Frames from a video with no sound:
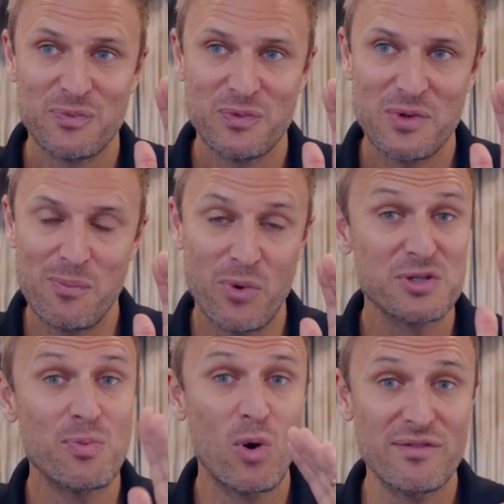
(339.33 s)

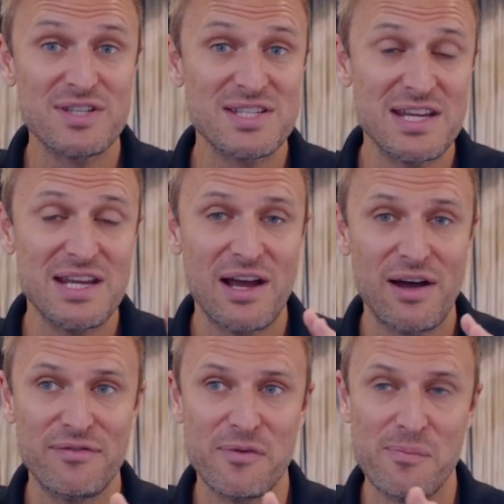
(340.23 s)
there's more of a sea
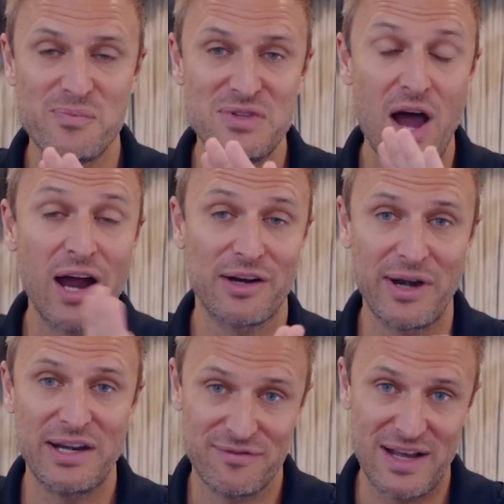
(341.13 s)
of not
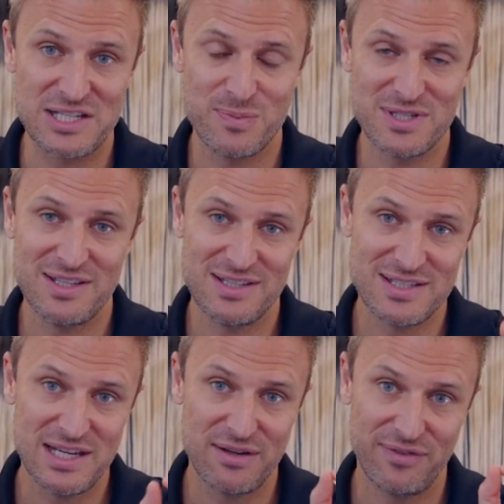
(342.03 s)
great investments than the
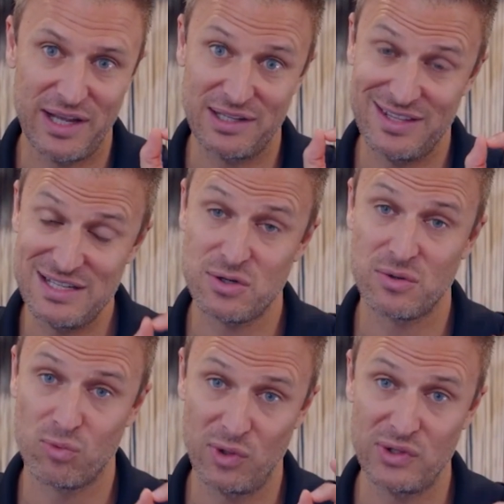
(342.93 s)
sea of like these are
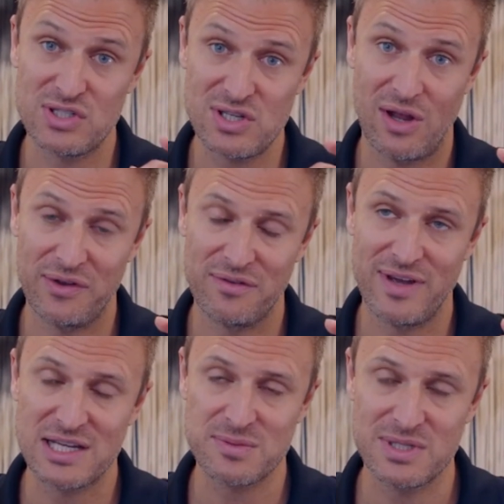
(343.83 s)
really solid
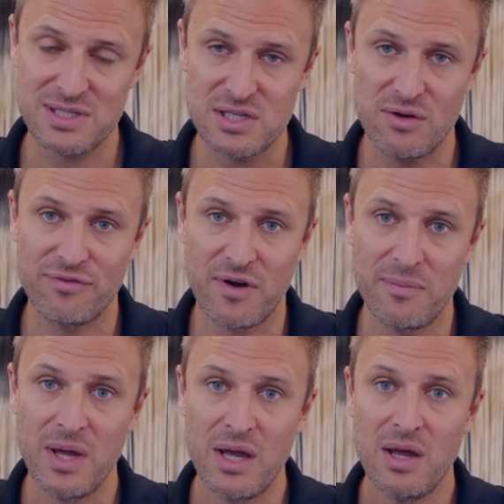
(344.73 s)
investments. And so
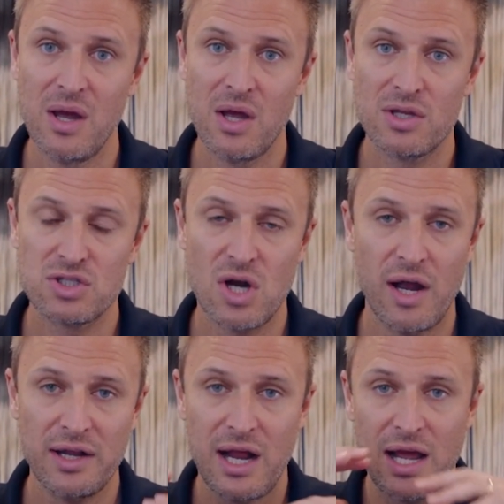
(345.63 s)
from John
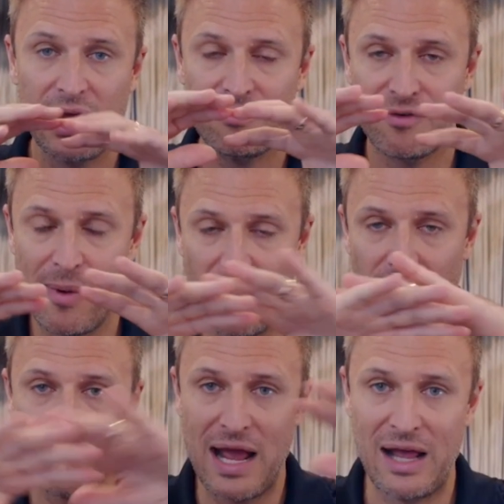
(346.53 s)
and I, from our
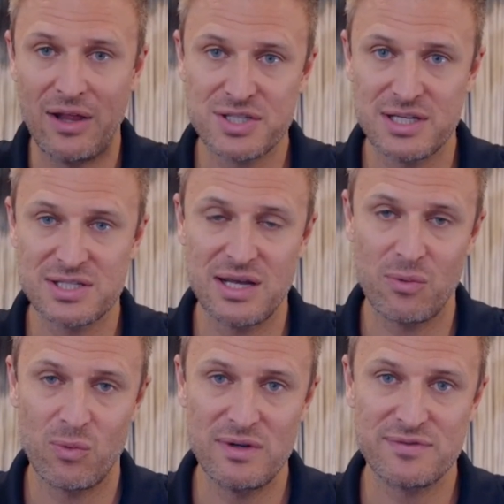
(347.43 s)
analysis that
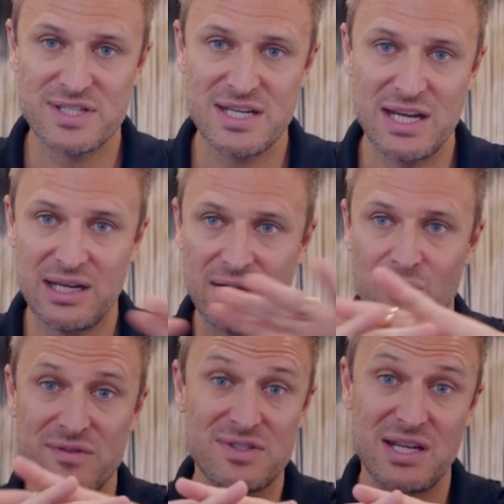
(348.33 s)
we've seen, and
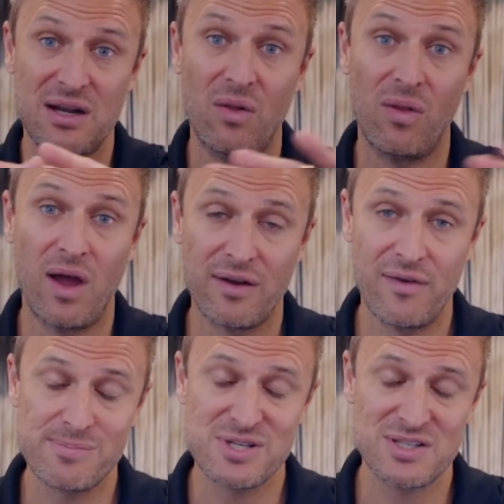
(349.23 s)
we've seen a lot of
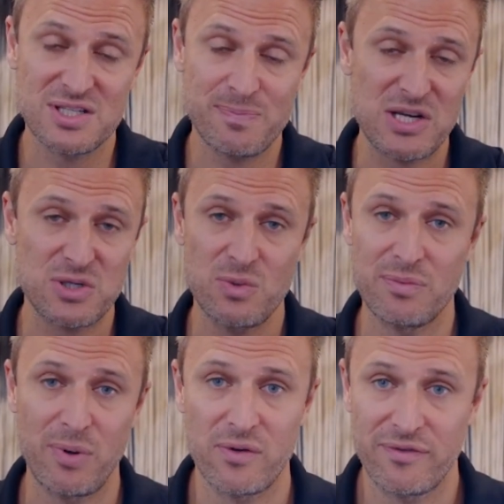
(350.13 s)
options, especially with
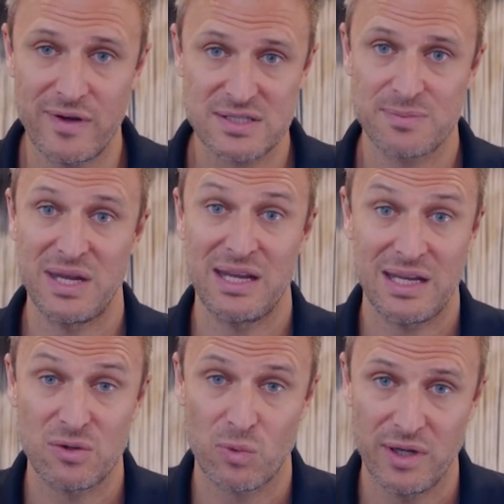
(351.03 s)
both of us being
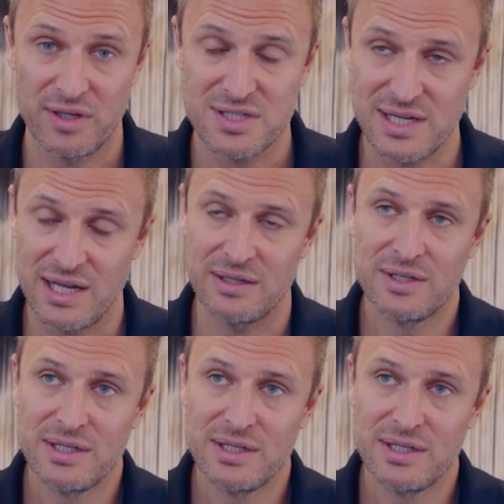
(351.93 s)
in real estate,